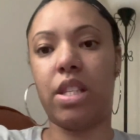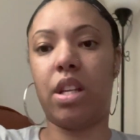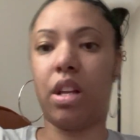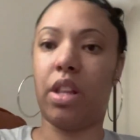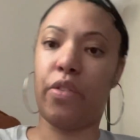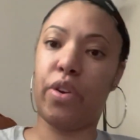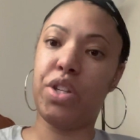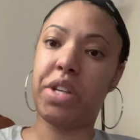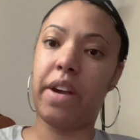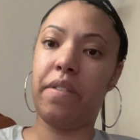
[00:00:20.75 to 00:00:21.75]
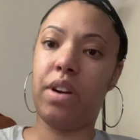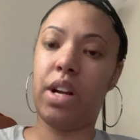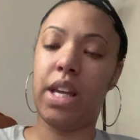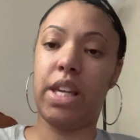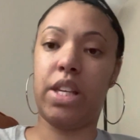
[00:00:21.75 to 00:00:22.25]
a delivery driver
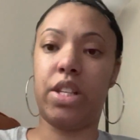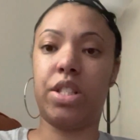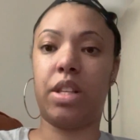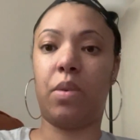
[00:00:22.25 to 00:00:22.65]
is